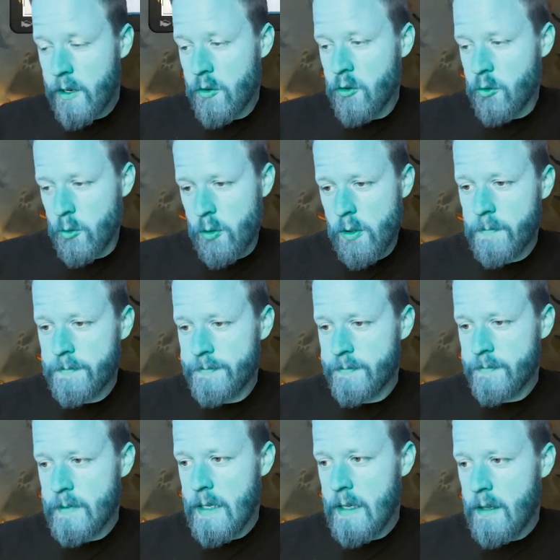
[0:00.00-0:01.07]
control.
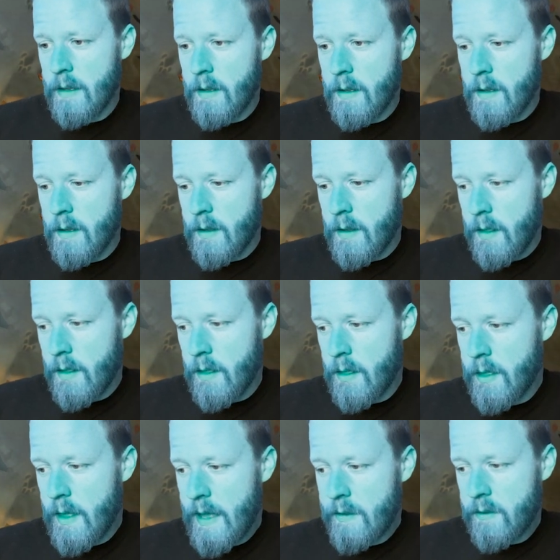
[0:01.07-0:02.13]

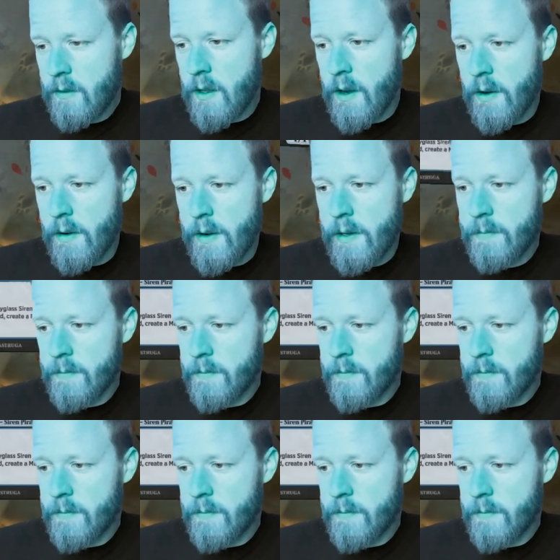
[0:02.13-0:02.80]
That's scary.